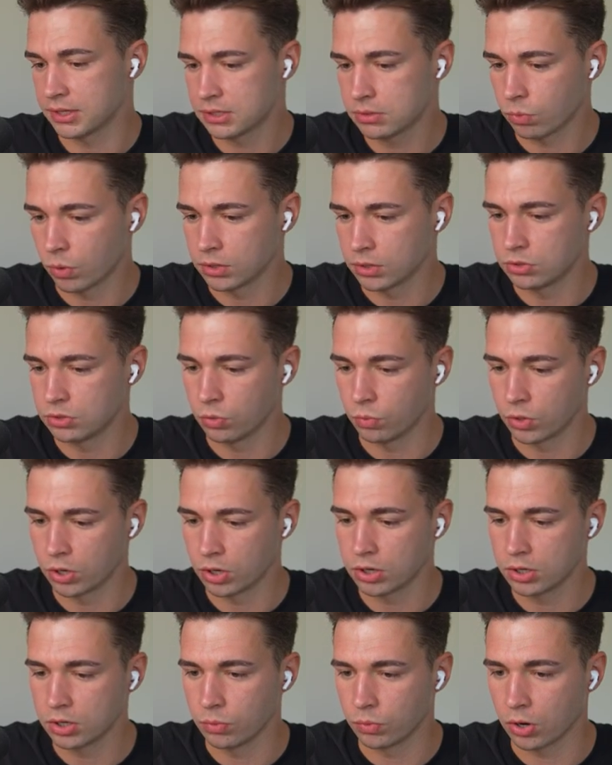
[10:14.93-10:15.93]
one to work,
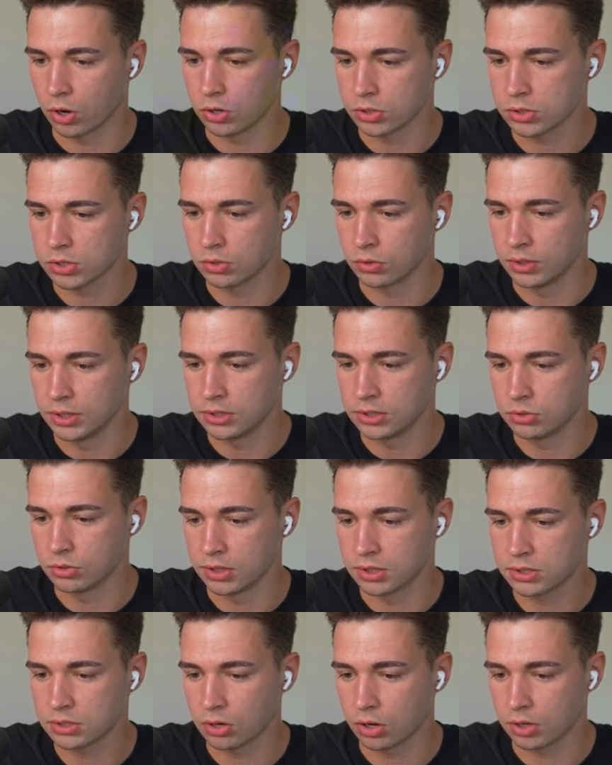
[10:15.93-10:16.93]
you would also need to
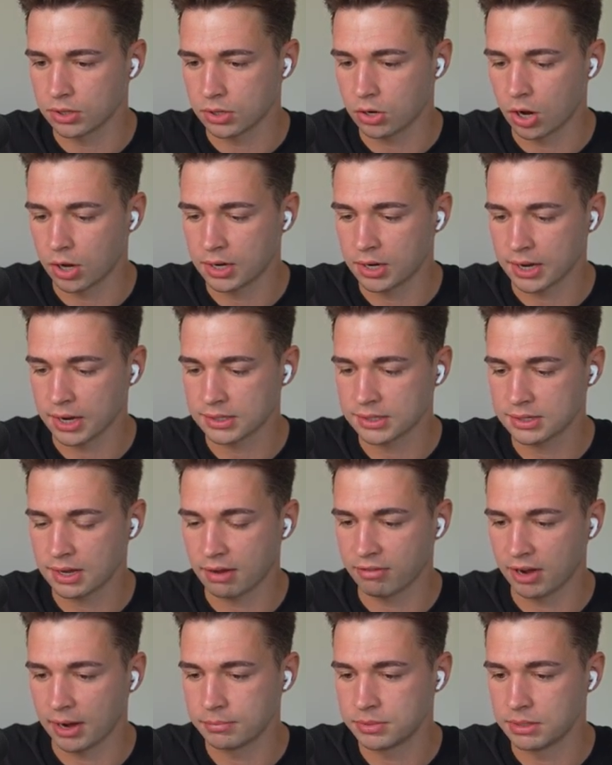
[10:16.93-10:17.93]
install the Context seven
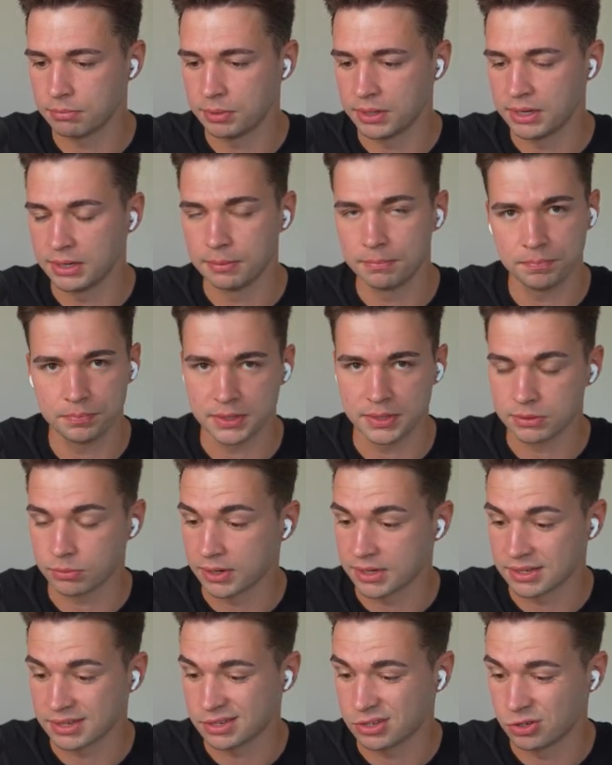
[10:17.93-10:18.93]
M C P. This one is a
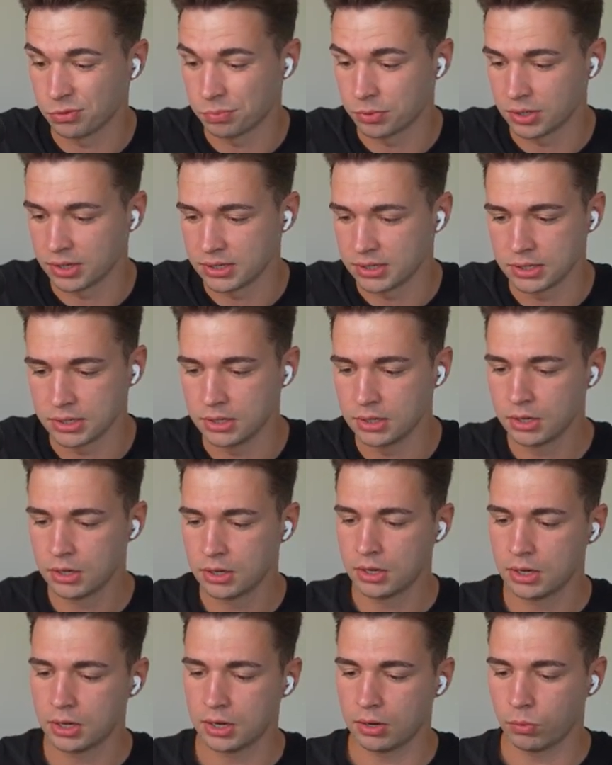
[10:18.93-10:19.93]
super easy
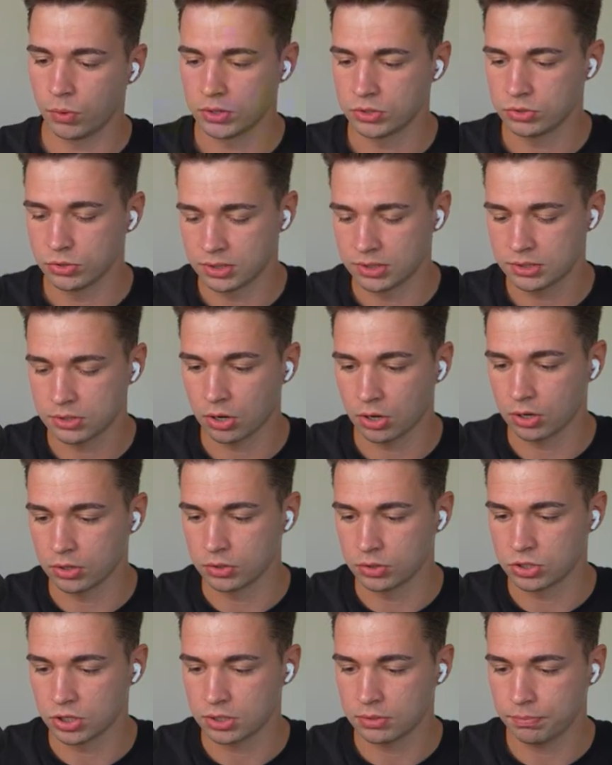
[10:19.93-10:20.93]
uh, one to install. You
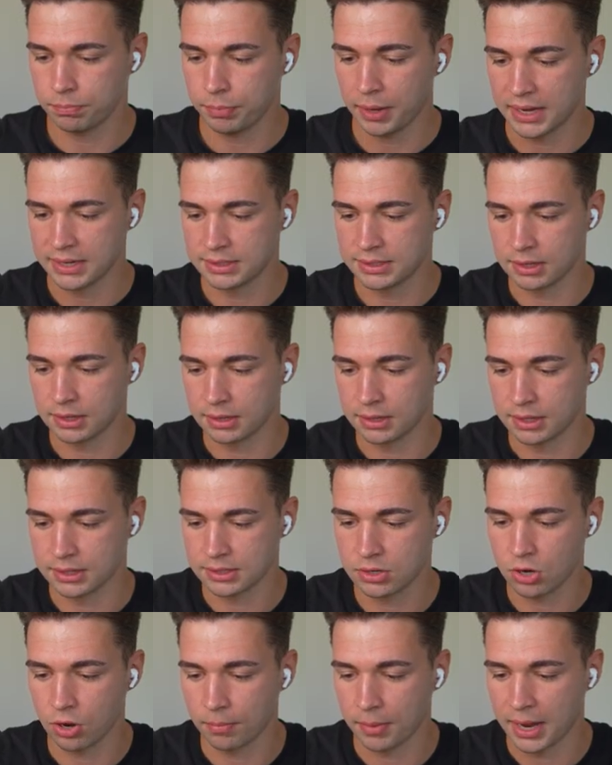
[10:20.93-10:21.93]
just paste this
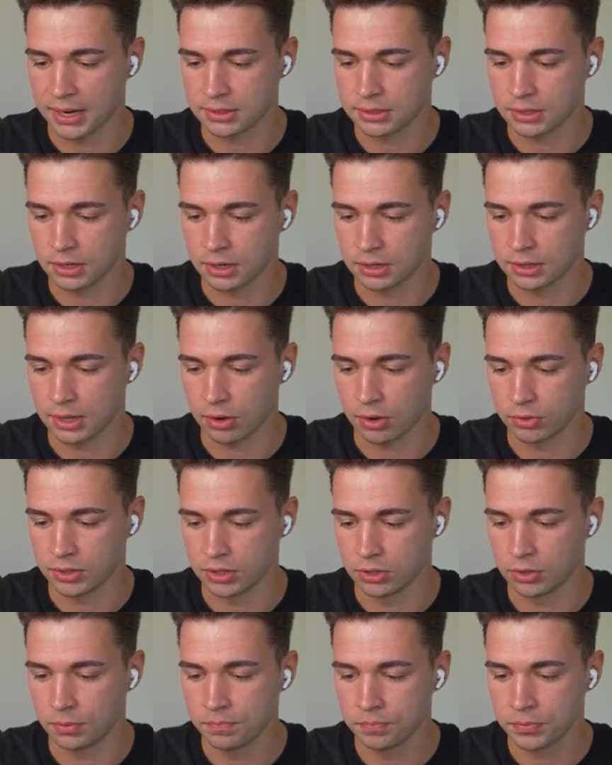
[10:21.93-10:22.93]
command down
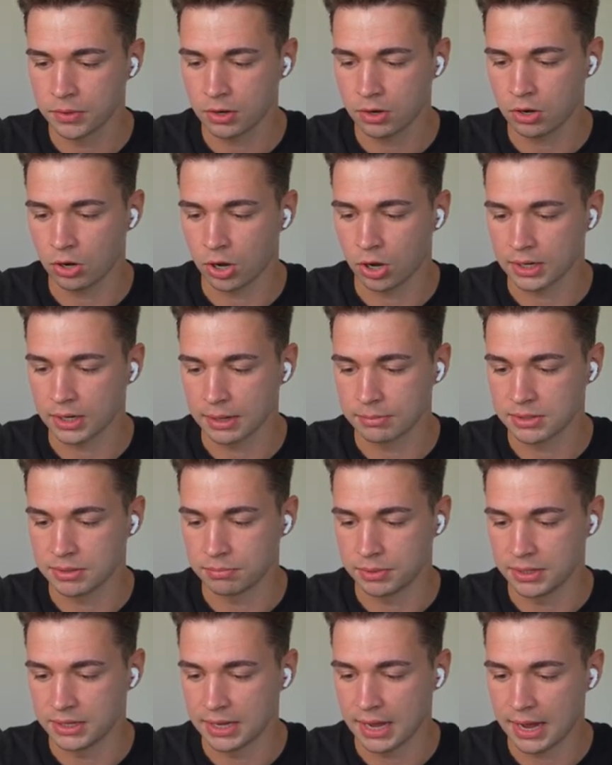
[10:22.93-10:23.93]
here, Claude M C
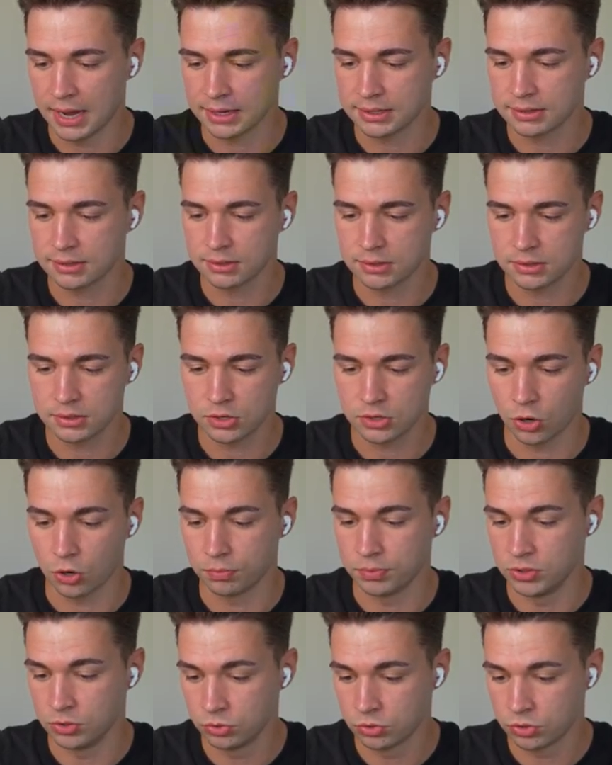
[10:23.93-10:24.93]
P add scope
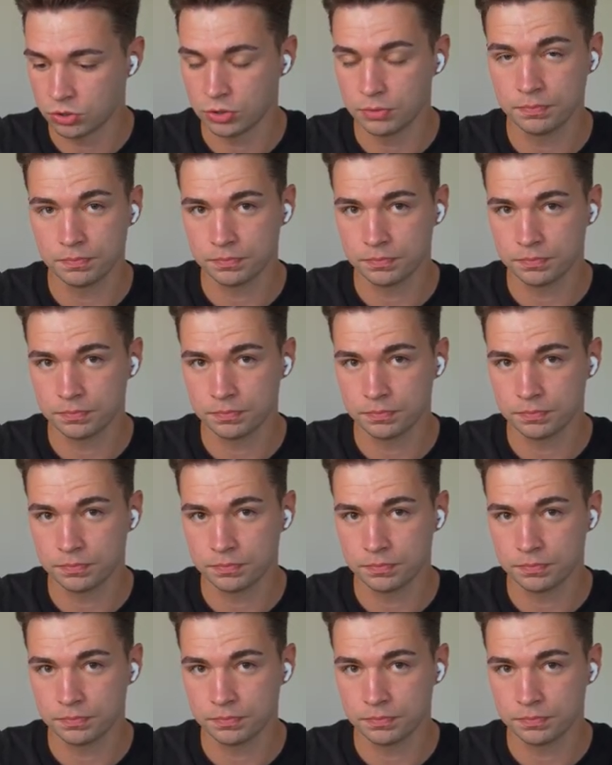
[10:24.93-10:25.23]
user.